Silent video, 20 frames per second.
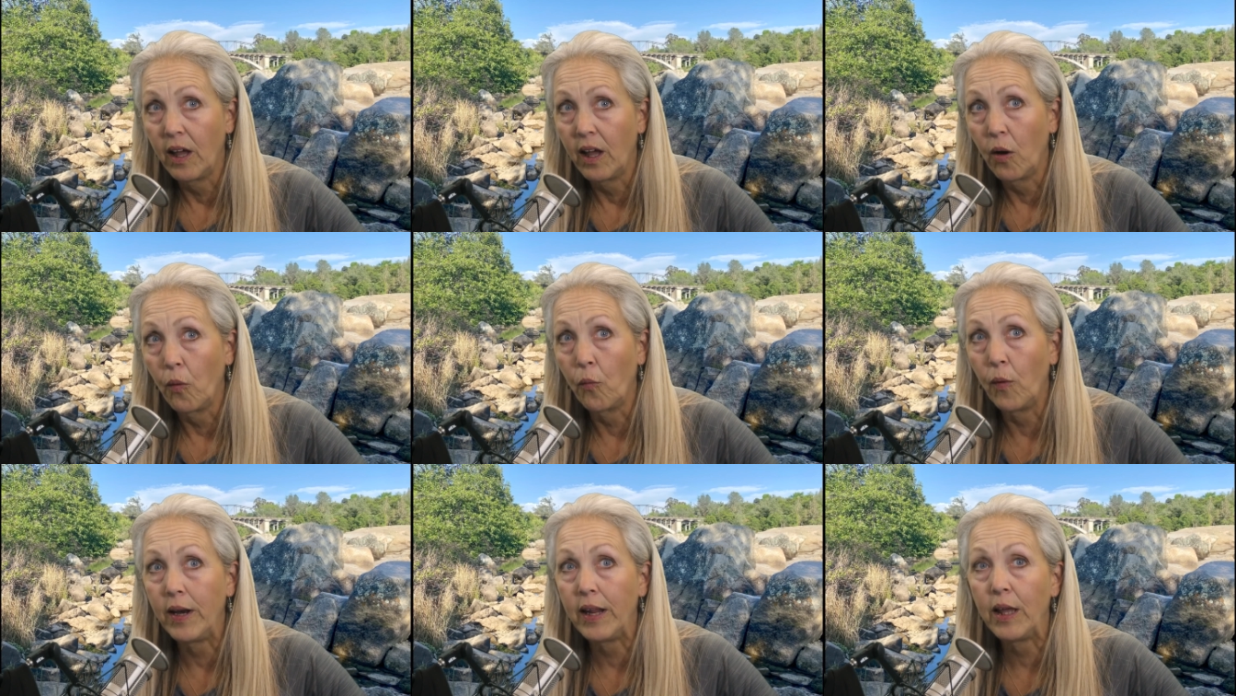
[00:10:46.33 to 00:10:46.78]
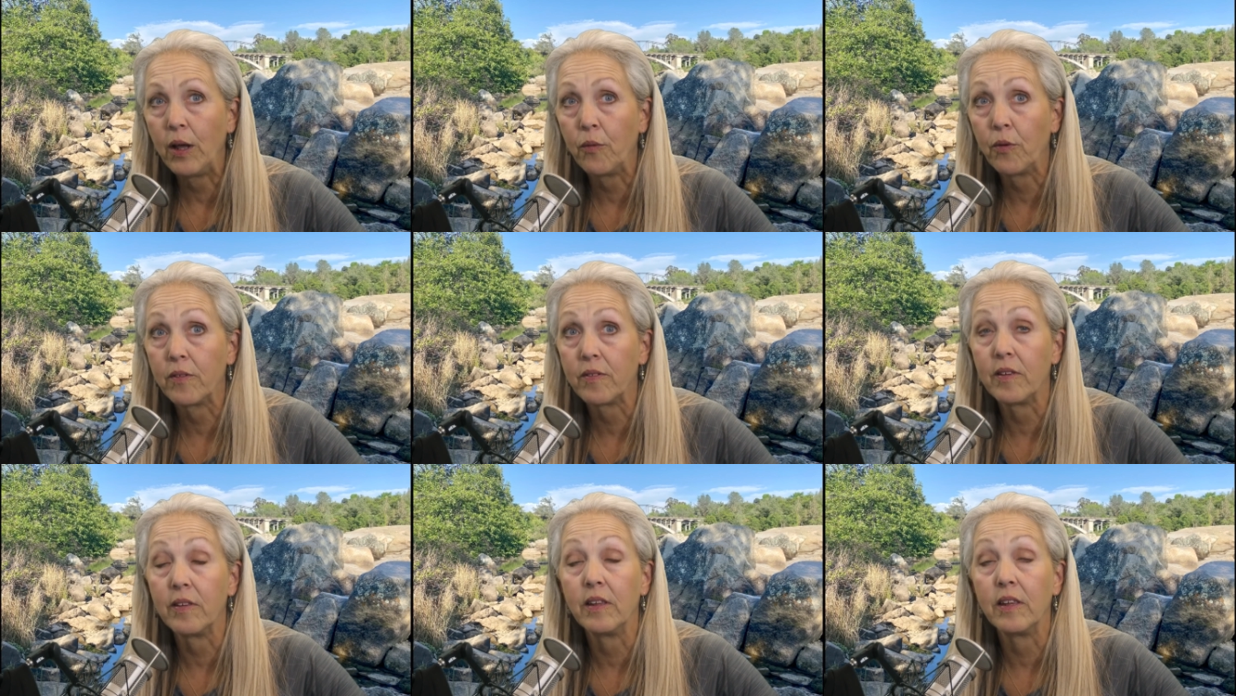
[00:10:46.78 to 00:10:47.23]
when he
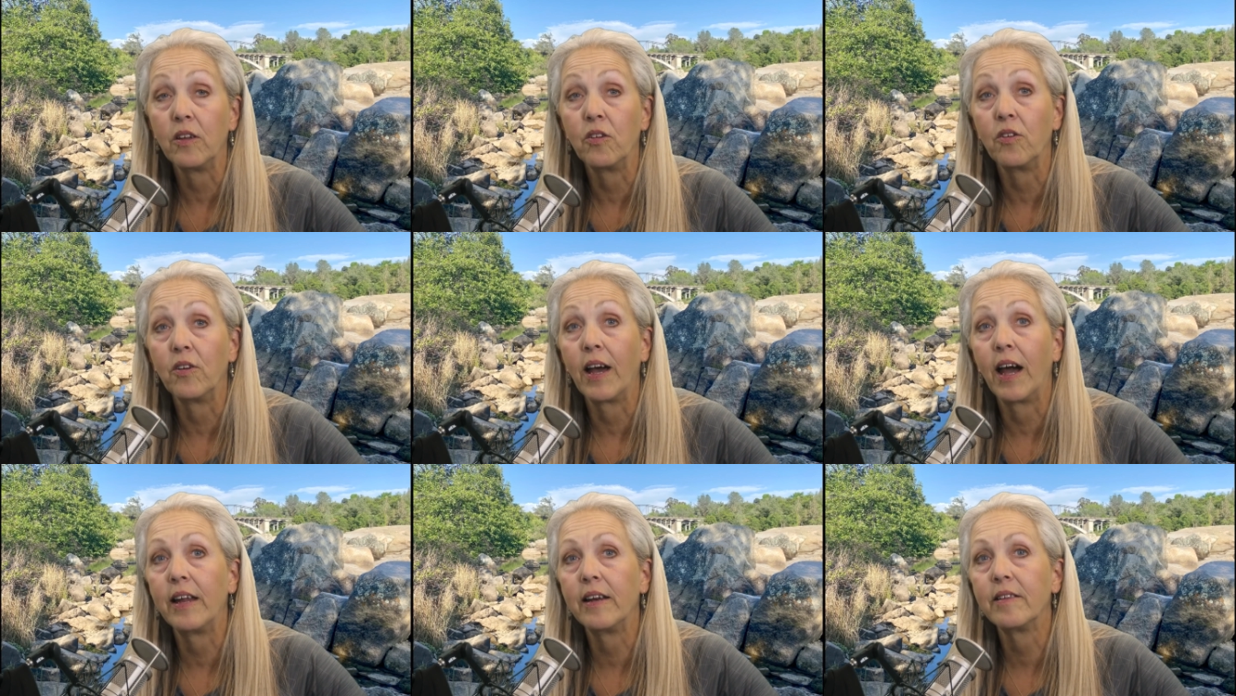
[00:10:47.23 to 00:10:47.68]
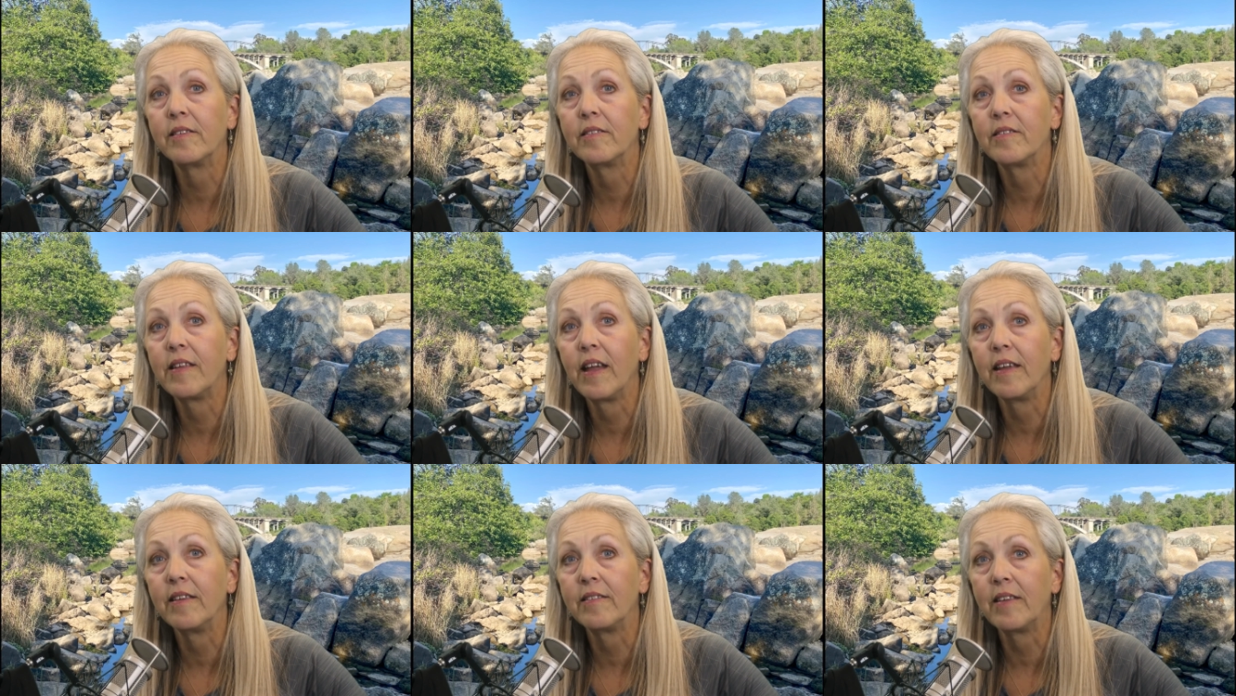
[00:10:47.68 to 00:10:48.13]
was in the United
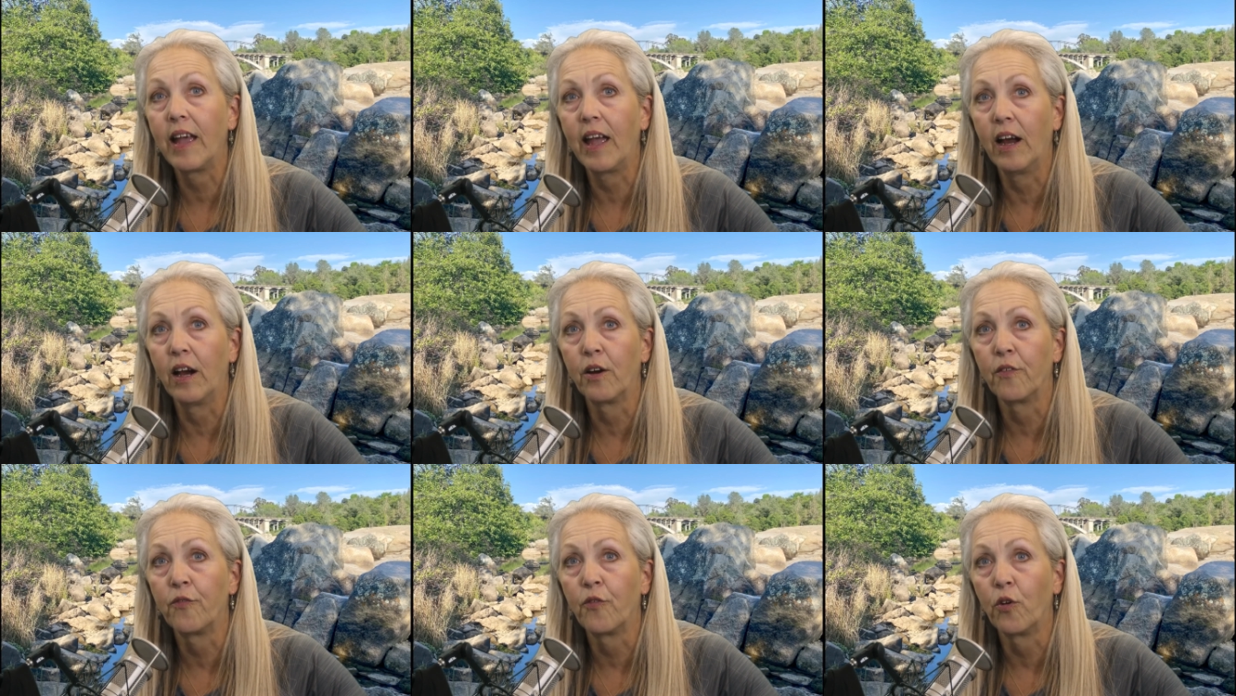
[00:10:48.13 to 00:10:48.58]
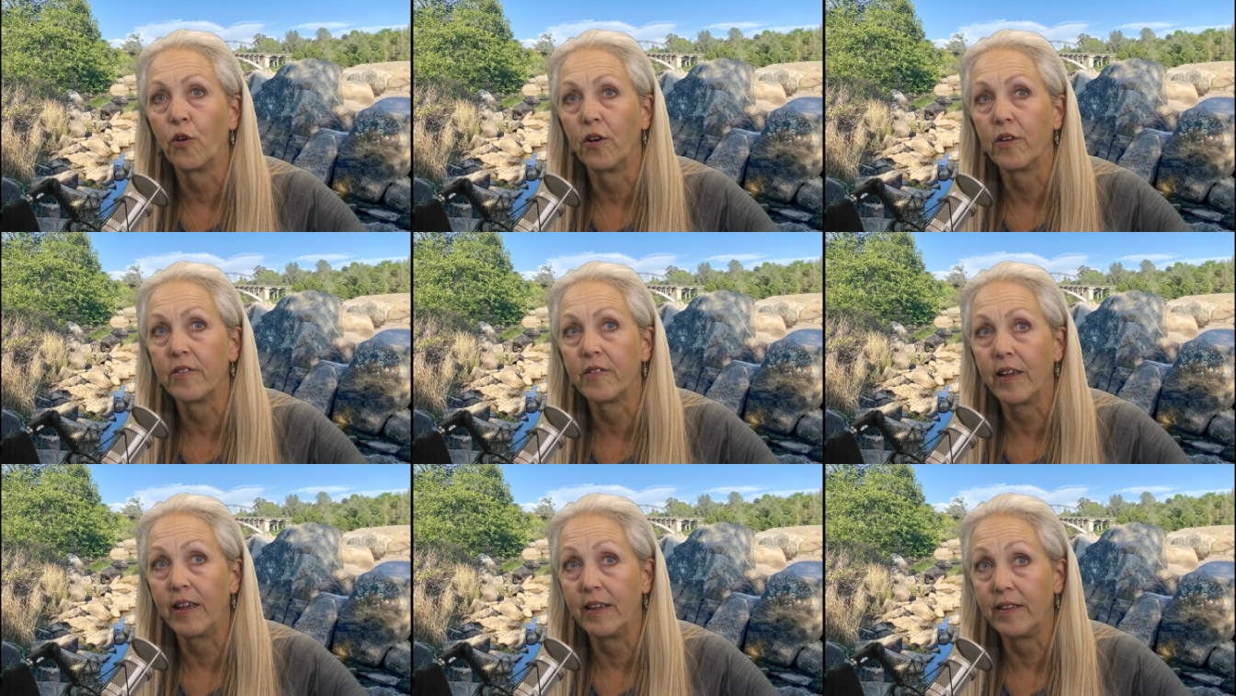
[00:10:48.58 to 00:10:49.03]
States Air
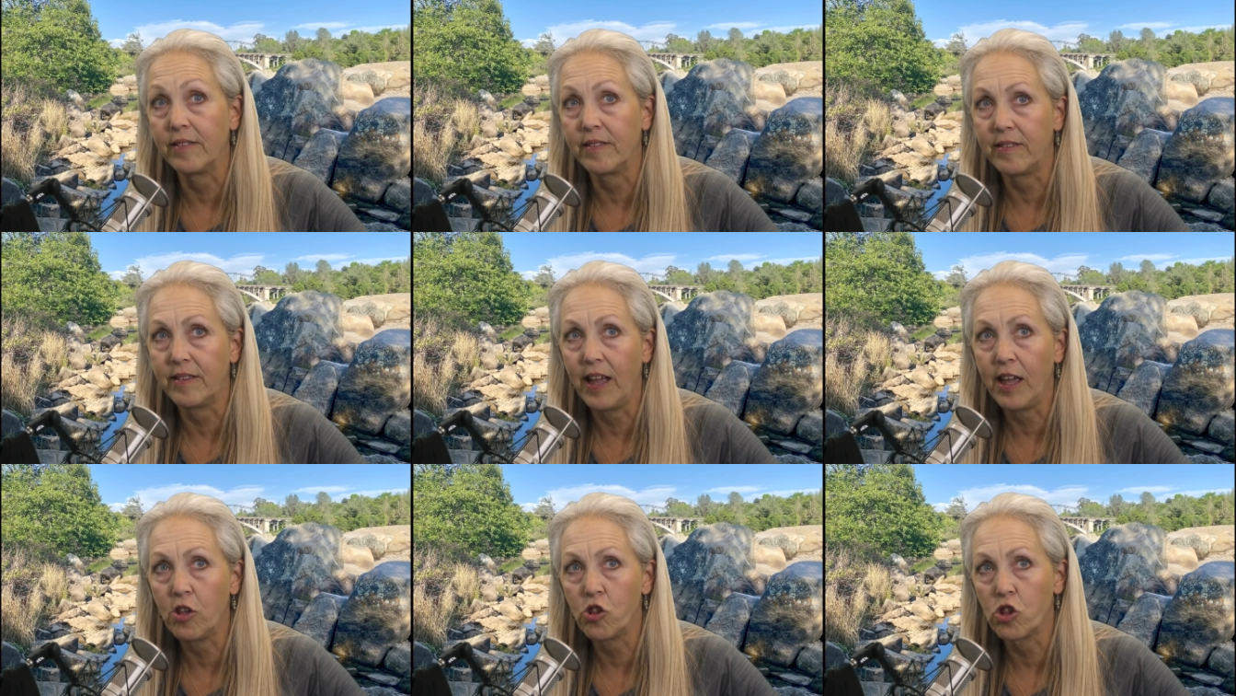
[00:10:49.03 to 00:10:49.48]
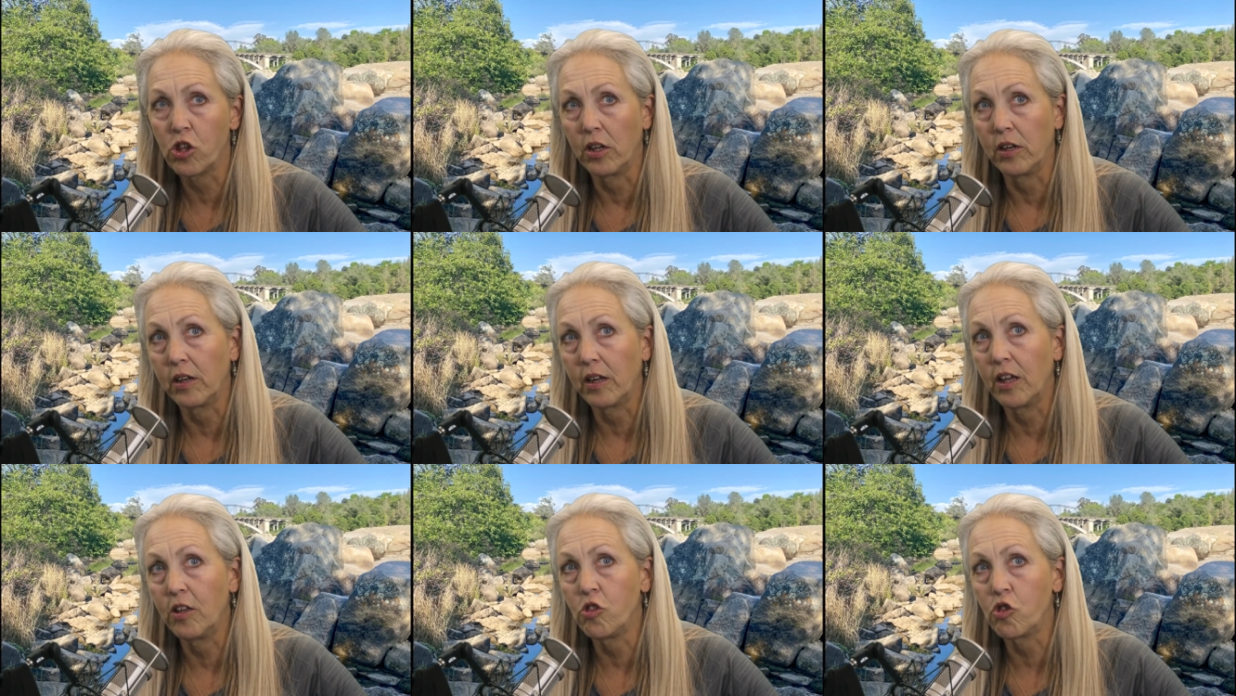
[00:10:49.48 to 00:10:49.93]
Force and
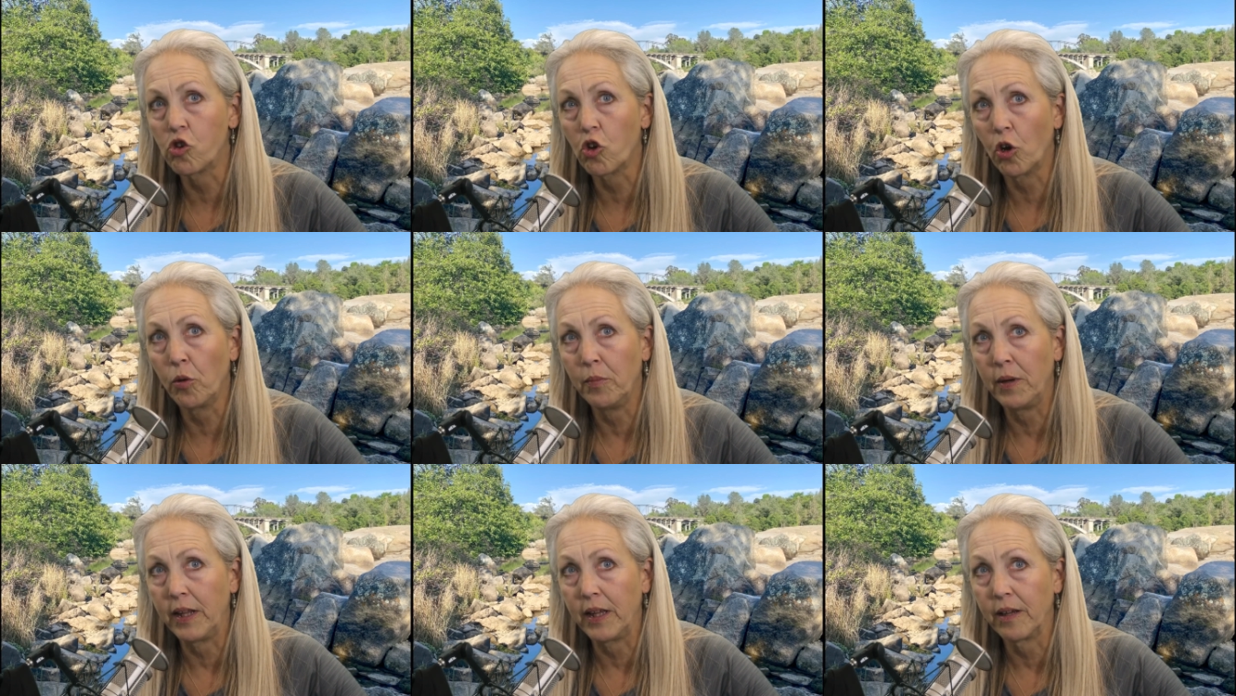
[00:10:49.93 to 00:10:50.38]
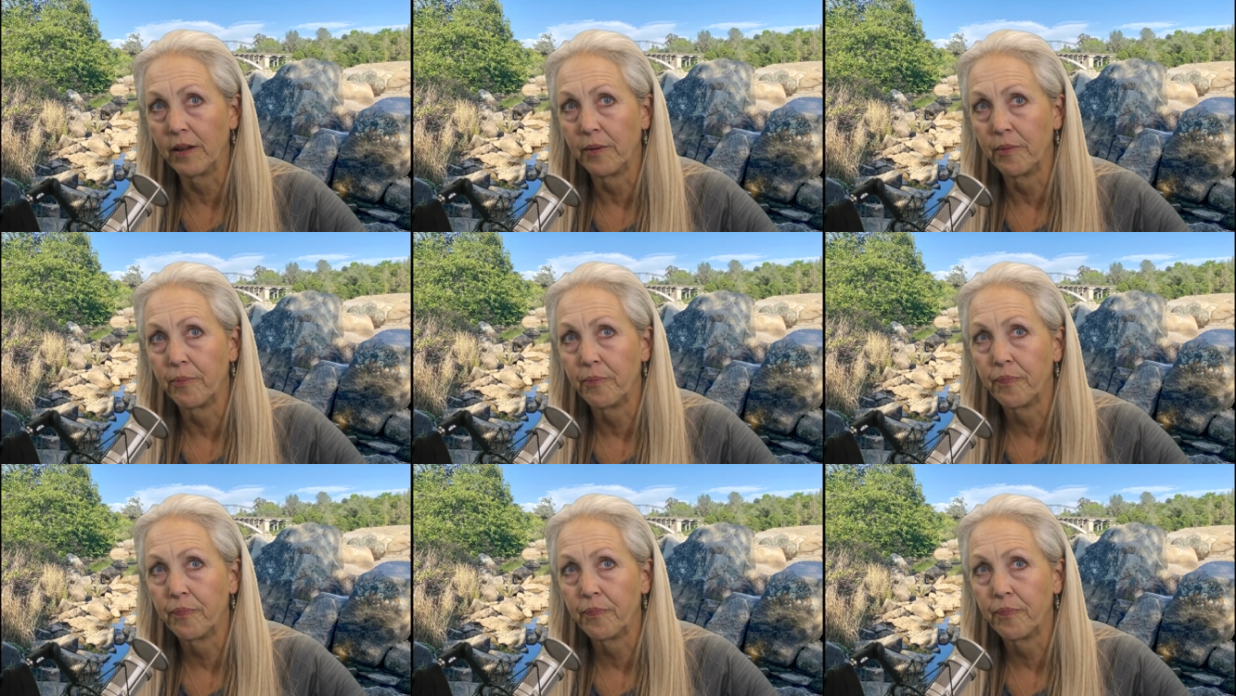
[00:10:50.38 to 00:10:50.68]
stationed in Germany.